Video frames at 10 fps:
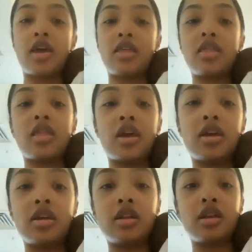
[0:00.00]
and
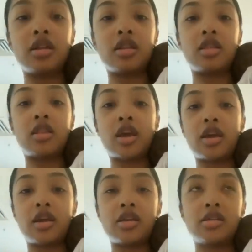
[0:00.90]
then
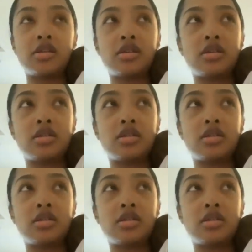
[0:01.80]
they